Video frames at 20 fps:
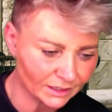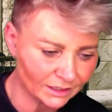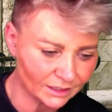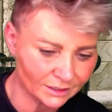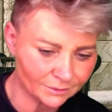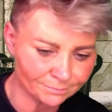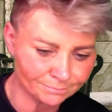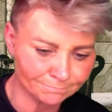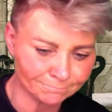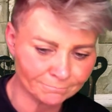
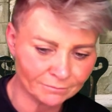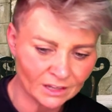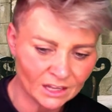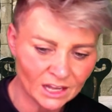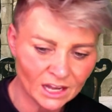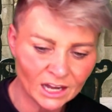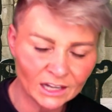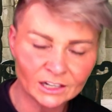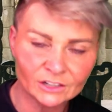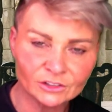And
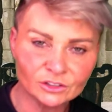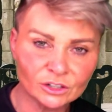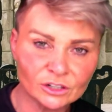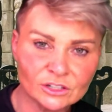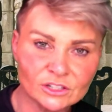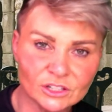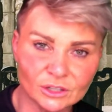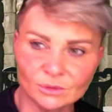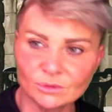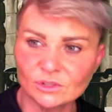it
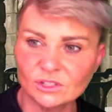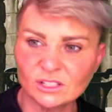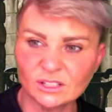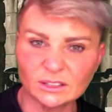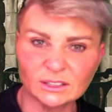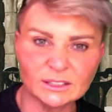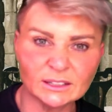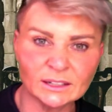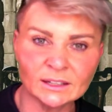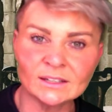turns out
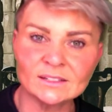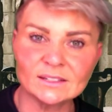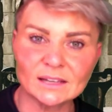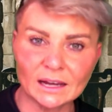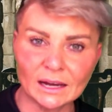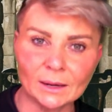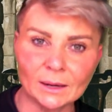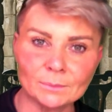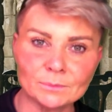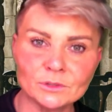Selena
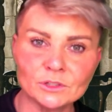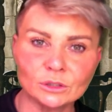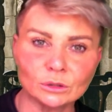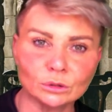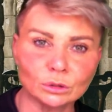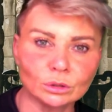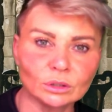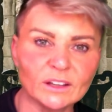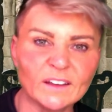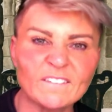is
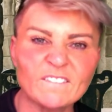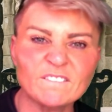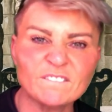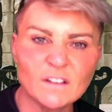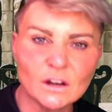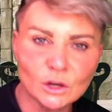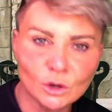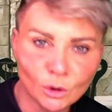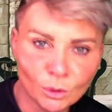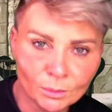absolutely
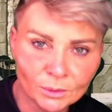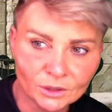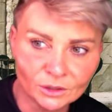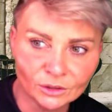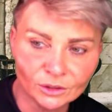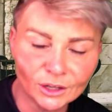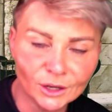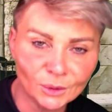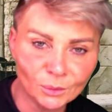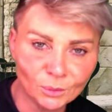
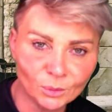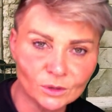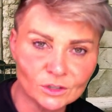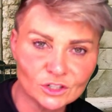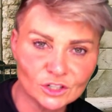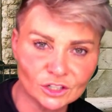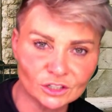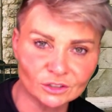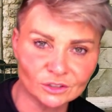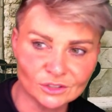phenomenal at
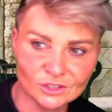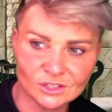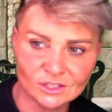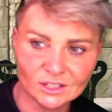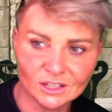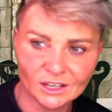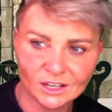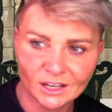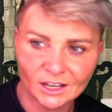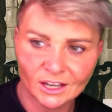what she
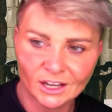does.